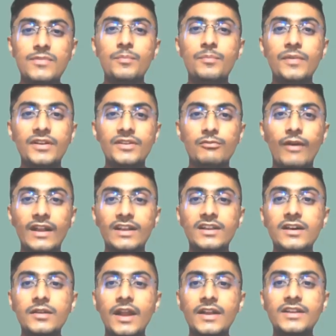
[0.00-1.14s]
up its vector
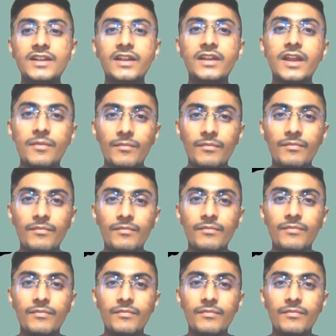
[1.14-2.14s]
editing game with